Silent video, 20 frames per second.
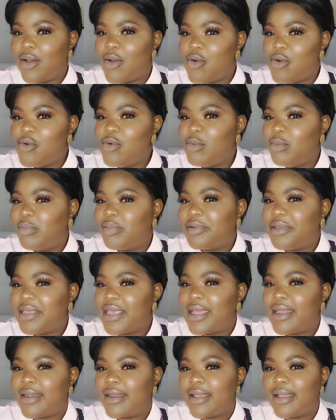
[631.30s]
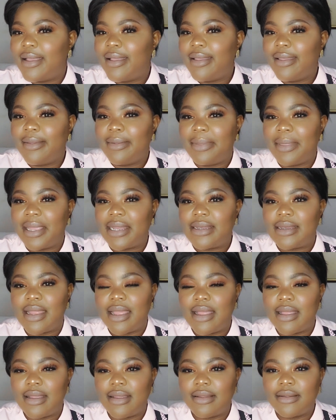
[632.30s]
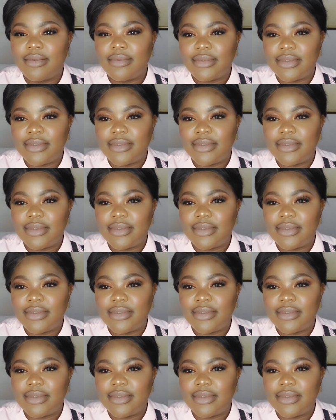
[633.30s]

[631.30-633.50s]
hope yana but uh,